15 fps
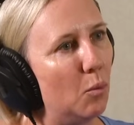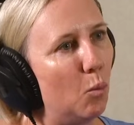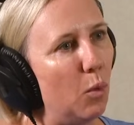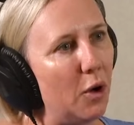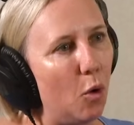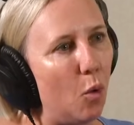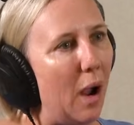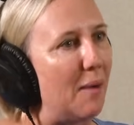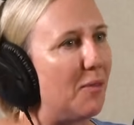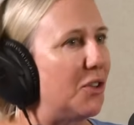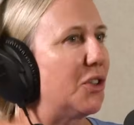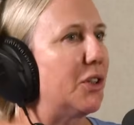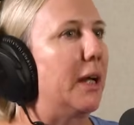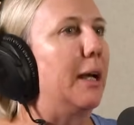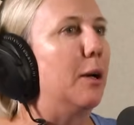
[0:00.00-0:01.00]
We all have a
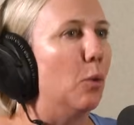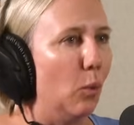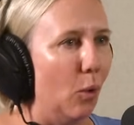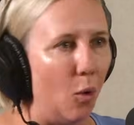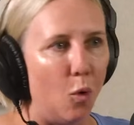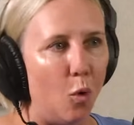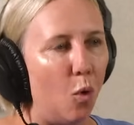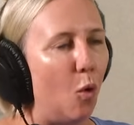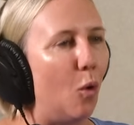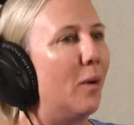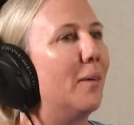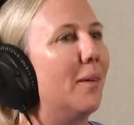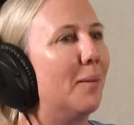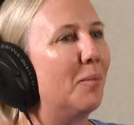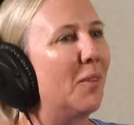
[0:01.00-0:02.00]
skill,
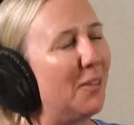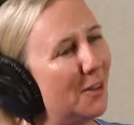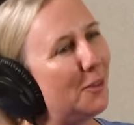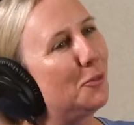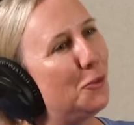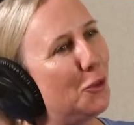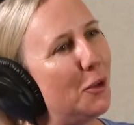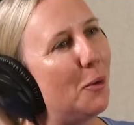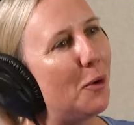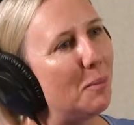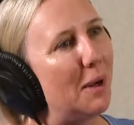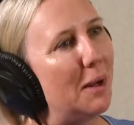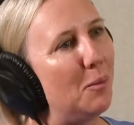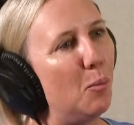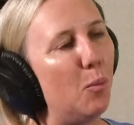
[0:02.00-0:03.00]
or do you know what
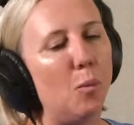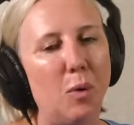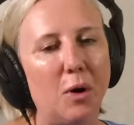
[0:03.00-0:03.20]
I mean?